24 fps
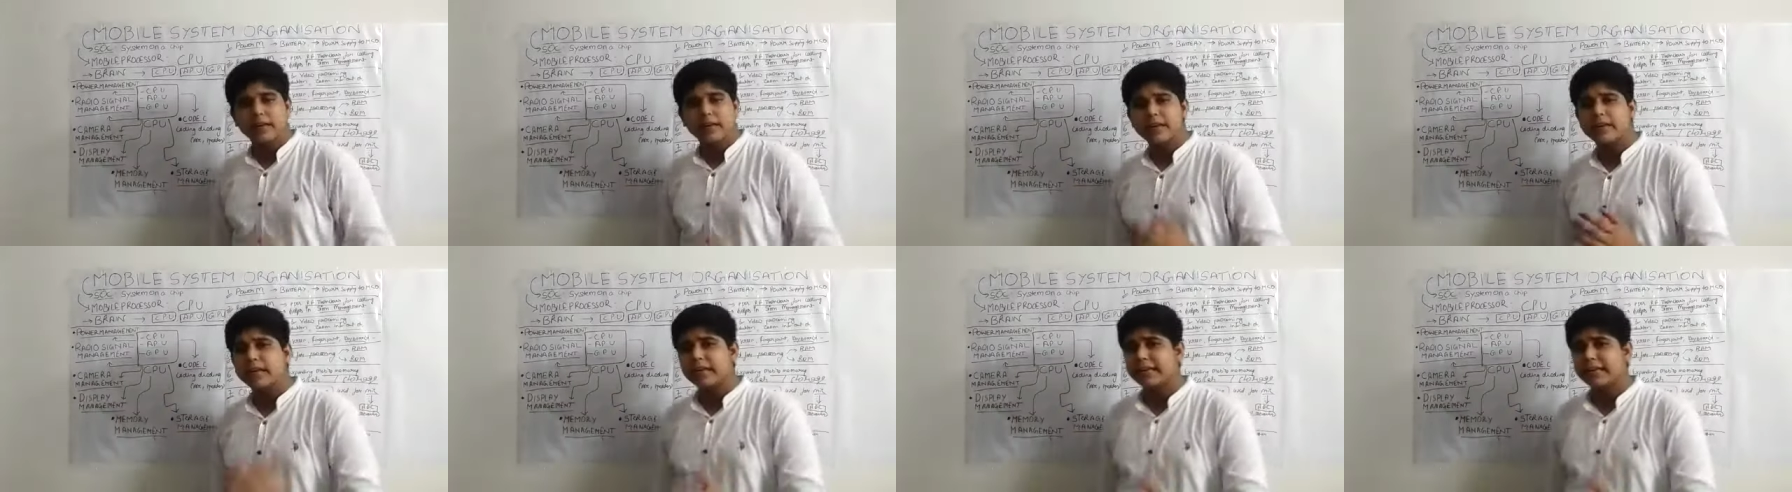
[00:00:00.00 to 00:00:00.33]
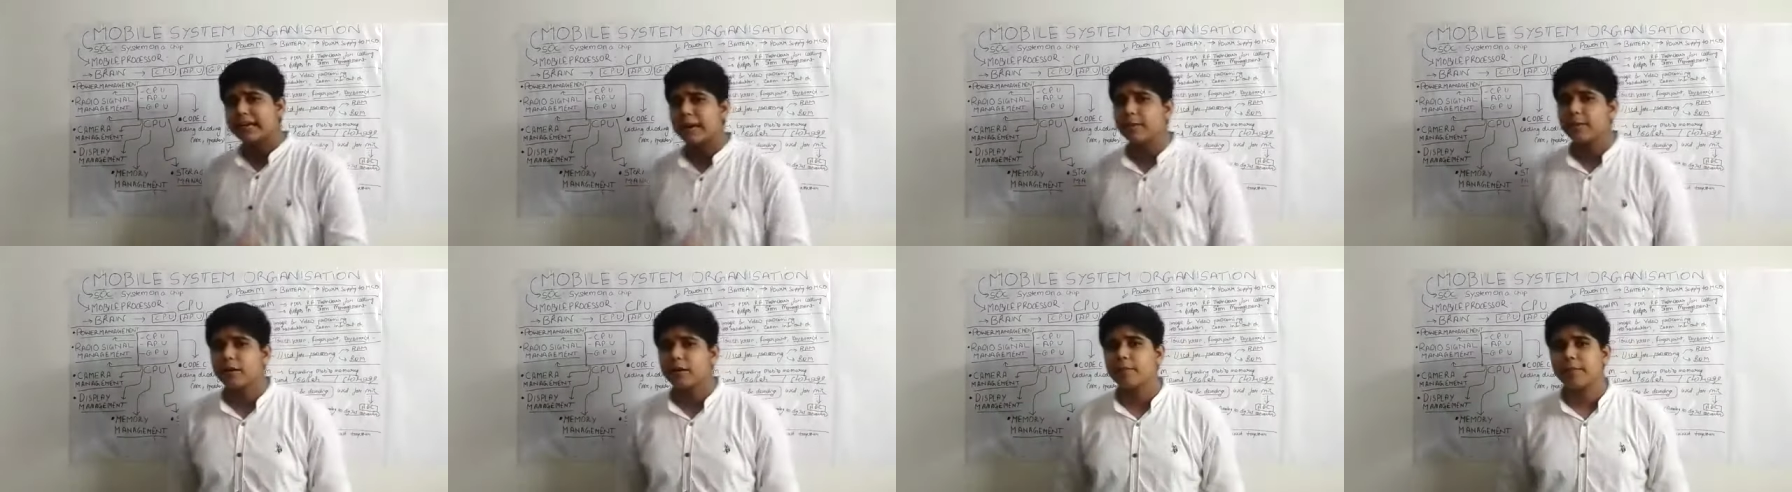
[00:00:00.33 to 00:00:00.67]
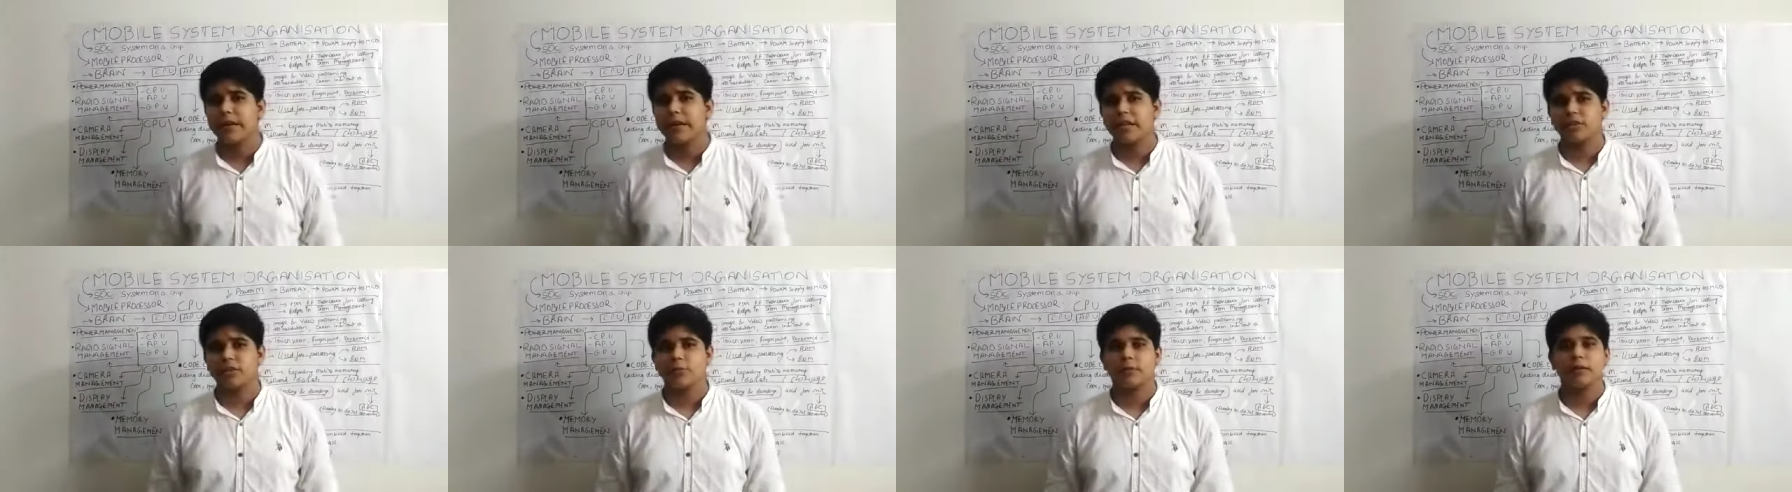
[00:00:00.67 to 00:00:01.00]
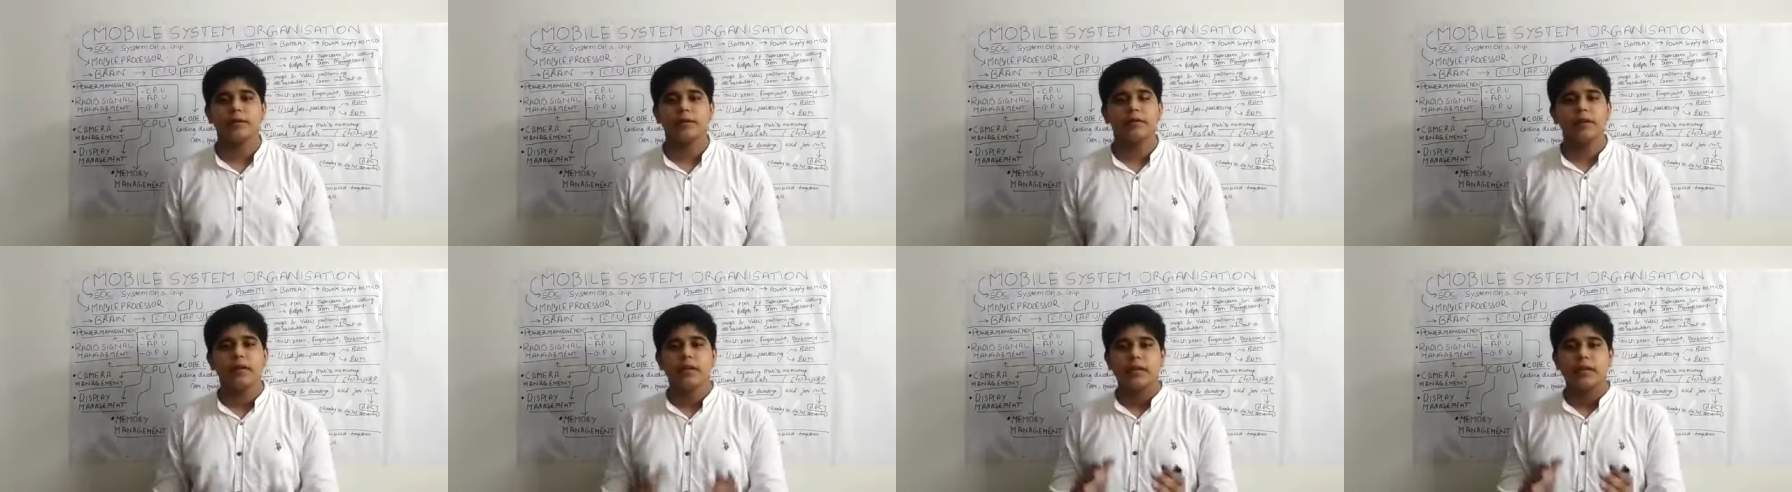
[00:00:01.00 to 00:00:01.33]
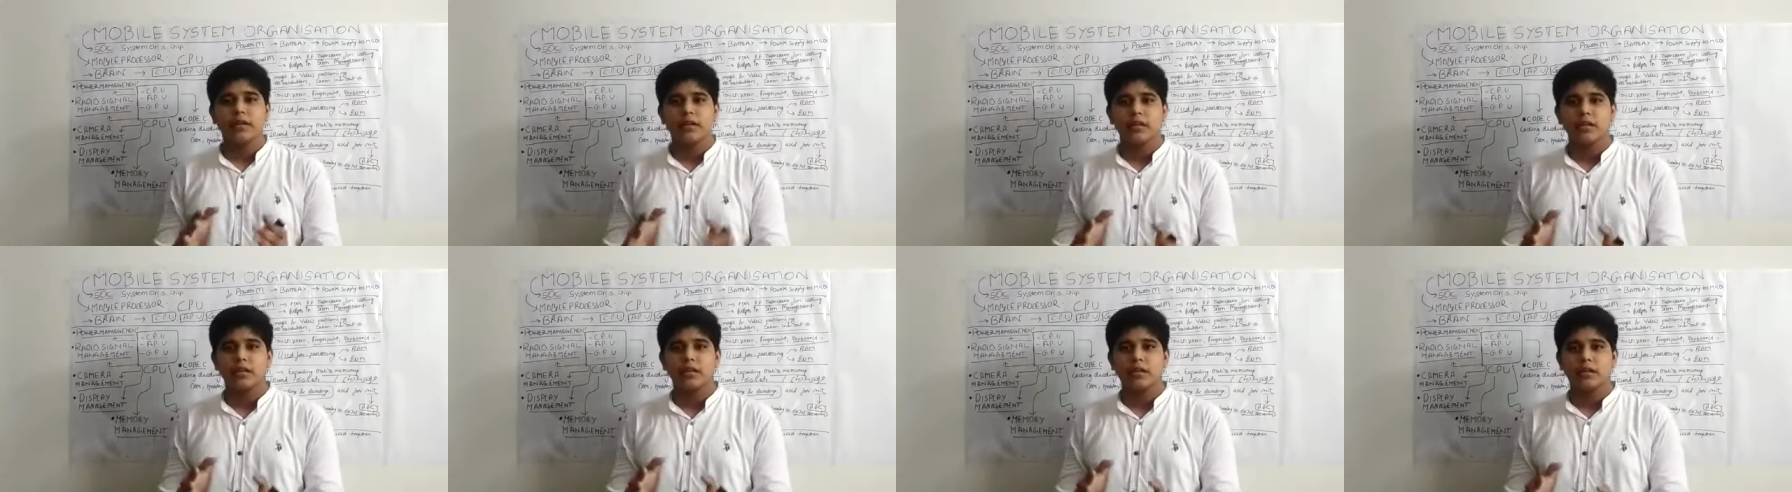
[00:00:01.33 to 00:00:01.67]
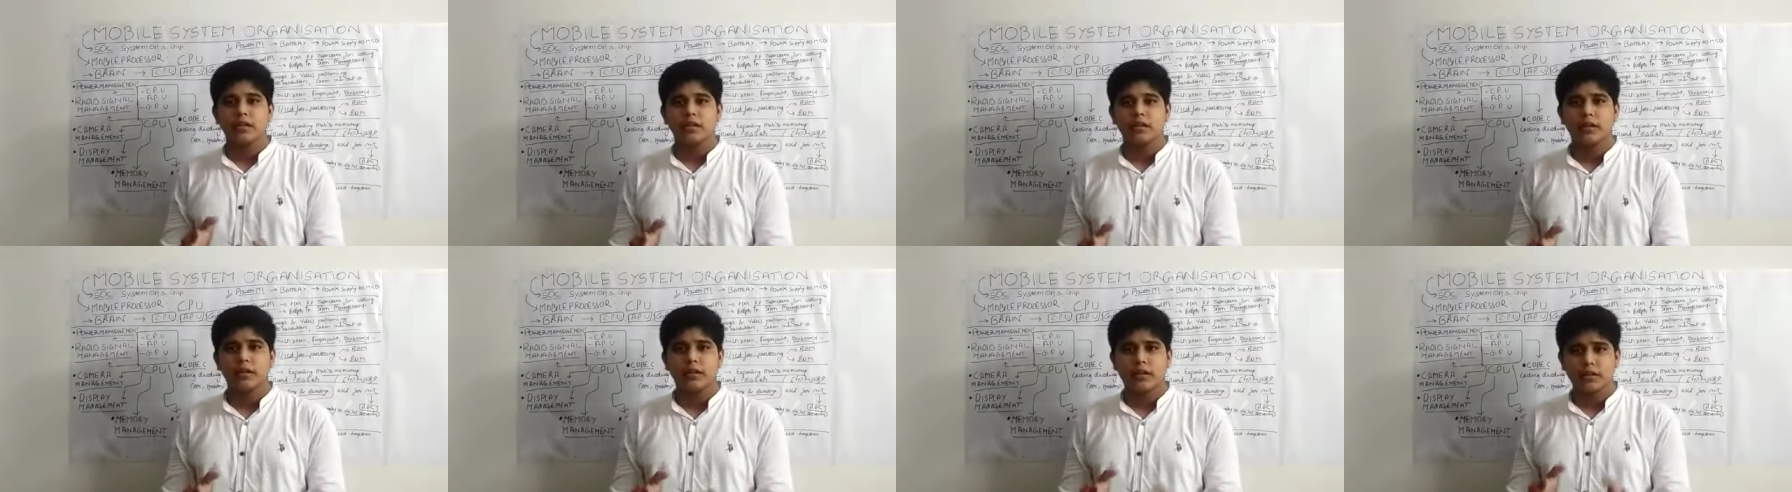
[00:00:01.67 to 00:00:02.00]
In camera management
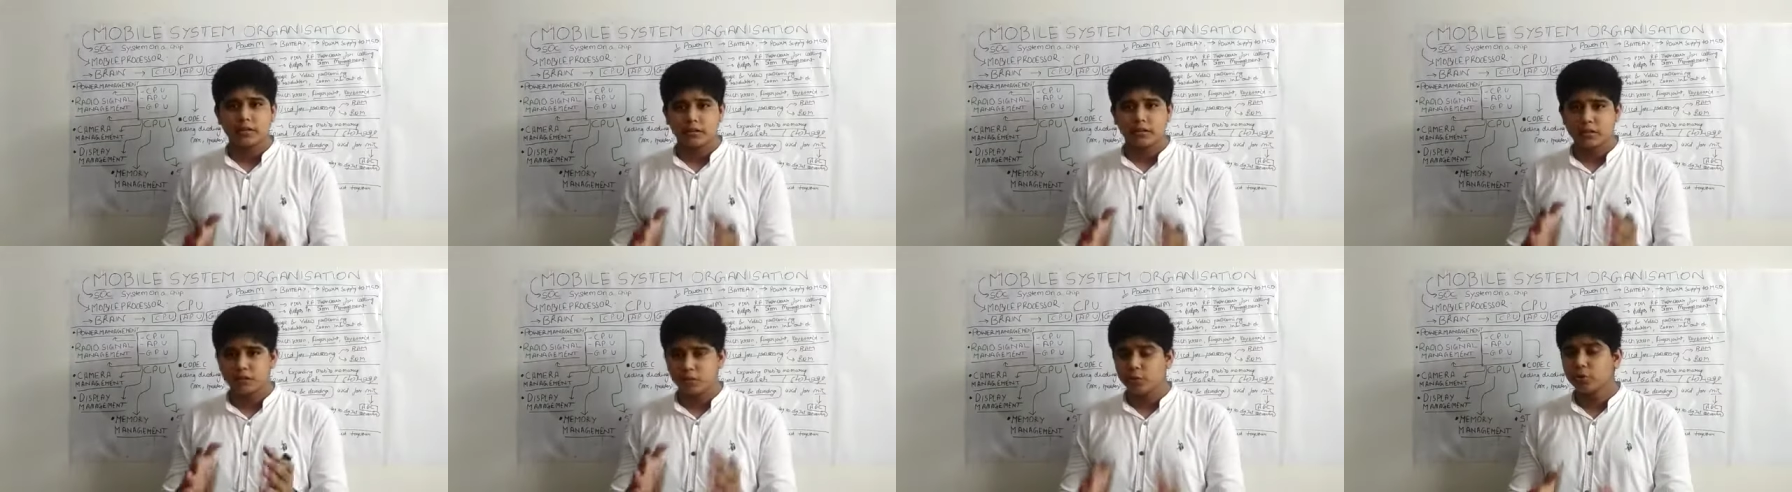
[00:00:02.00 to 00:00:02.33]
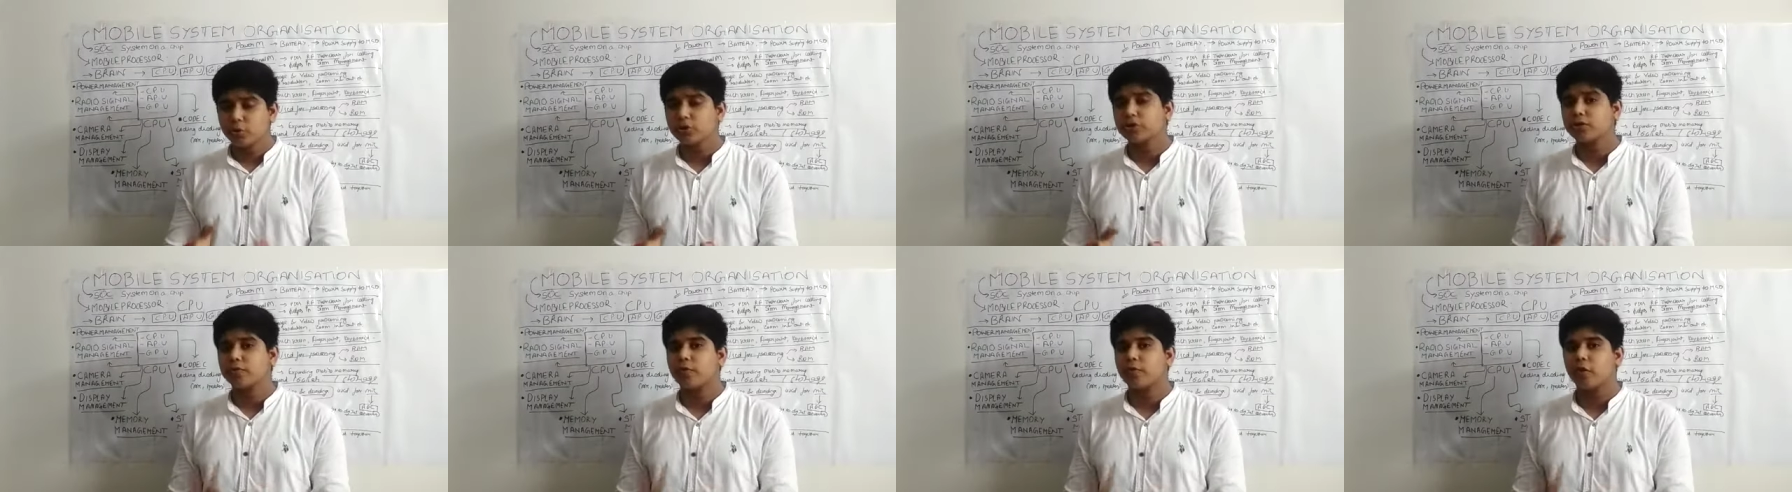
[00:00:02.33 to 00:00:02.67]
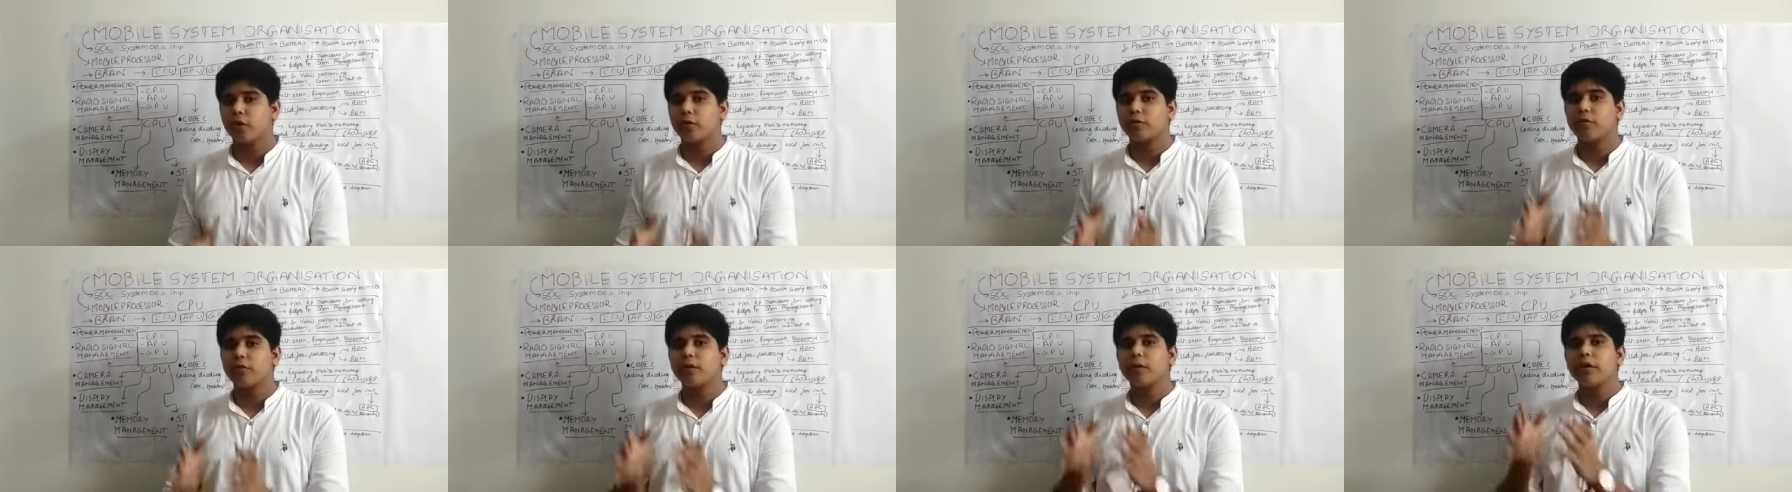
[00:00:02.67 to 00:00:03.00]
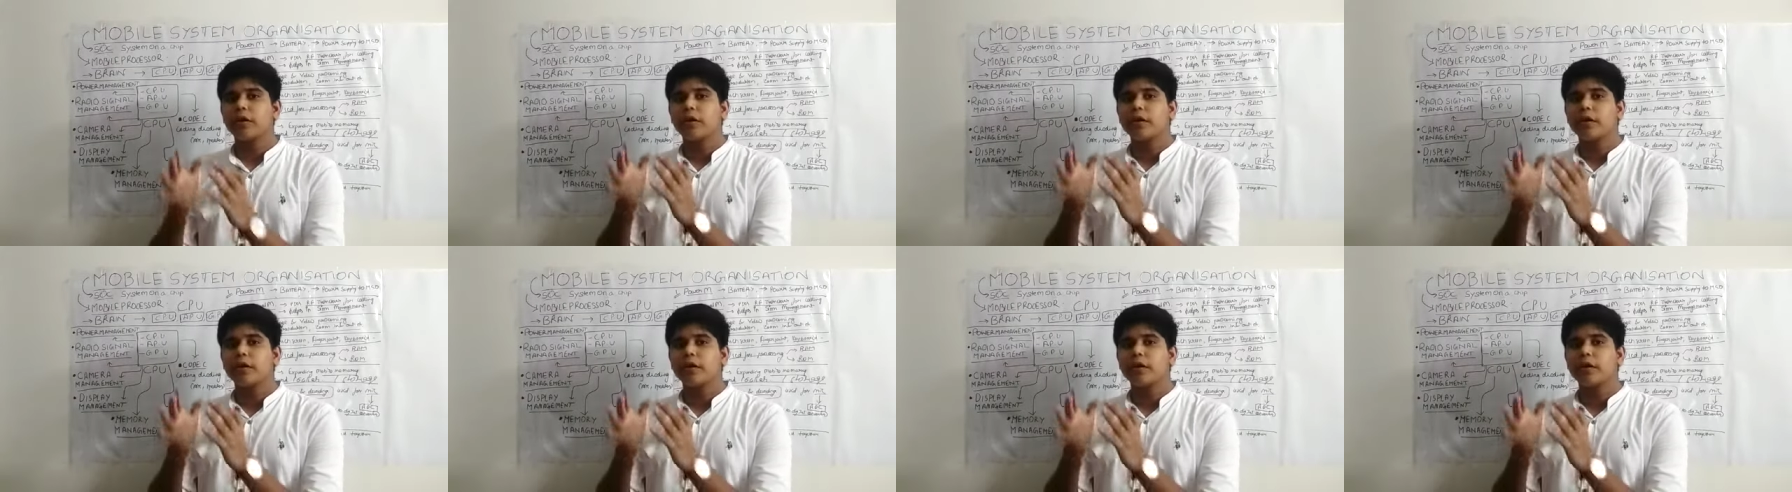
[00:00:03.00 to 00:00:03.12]
is used for